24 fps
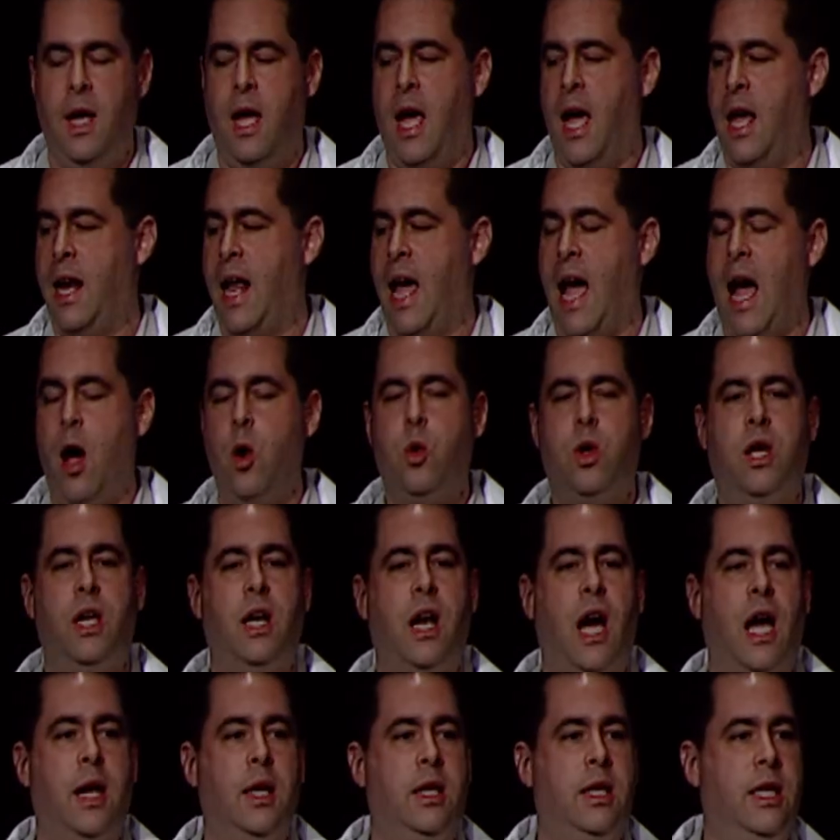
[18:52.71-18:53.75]
And how can
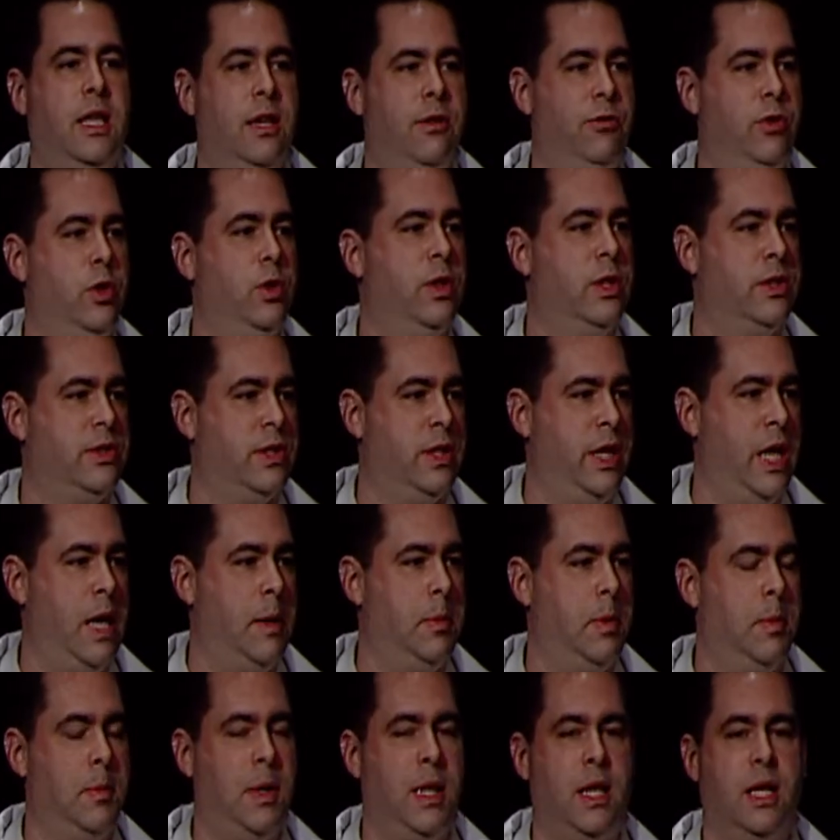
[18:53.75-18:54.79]
I give you this
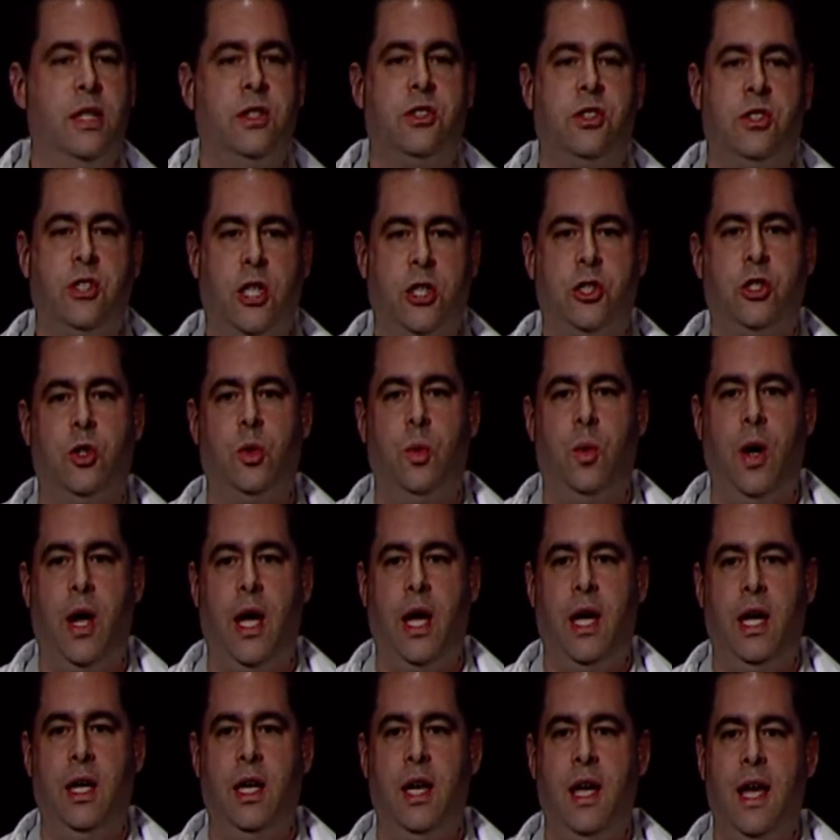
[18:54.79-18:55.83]
enablement in such a
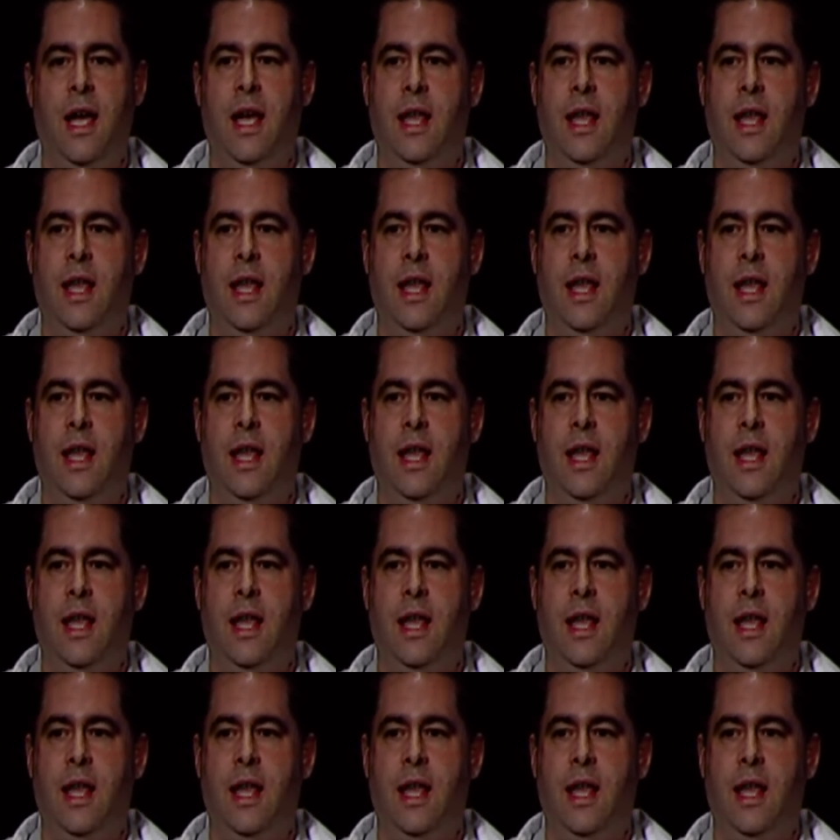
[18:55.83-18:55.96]
way